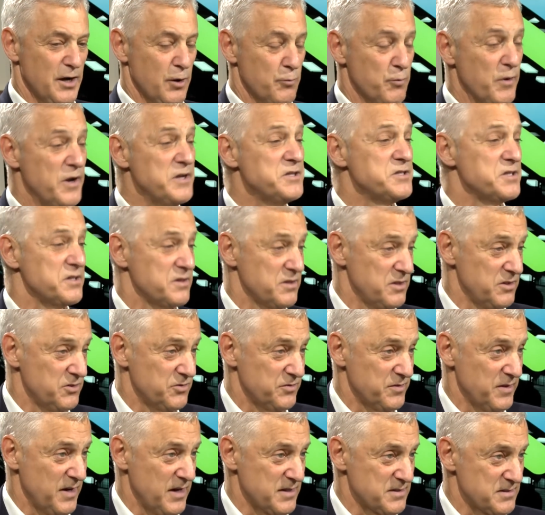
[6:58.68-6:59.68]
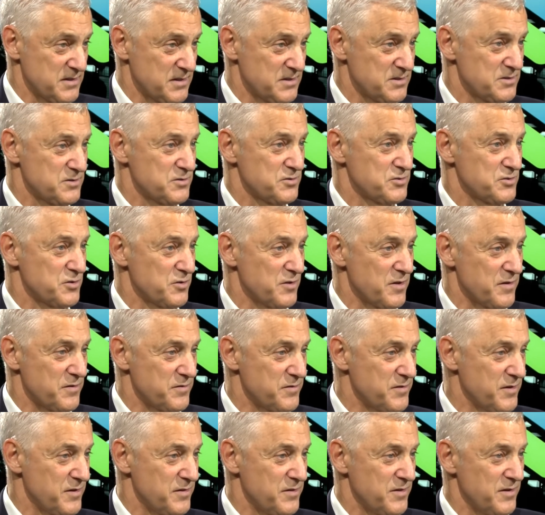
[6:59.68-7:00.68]
arranging these financings so
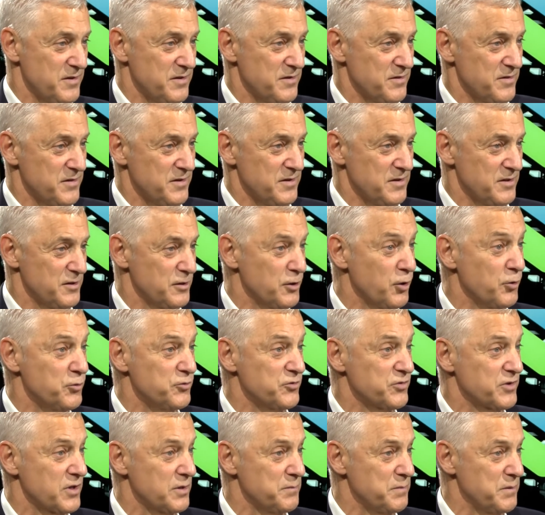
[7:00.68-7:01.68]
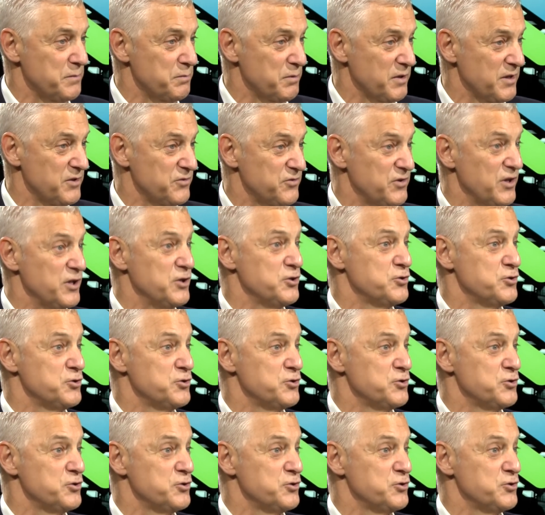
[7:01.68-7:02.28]
that the loans can be placed